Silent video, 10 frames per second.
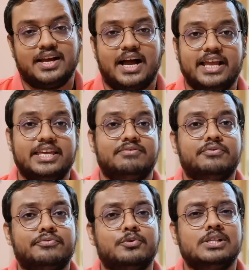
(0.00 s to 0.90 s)
I gave a
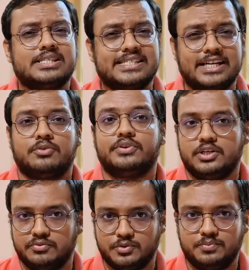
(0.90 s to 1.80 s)
full set of
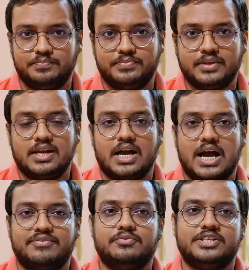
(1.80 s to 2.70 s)
interview,
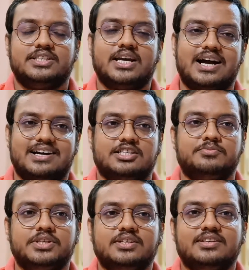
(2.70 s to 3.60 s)
after which they asked
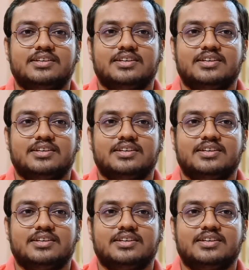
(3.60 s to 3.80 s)
me,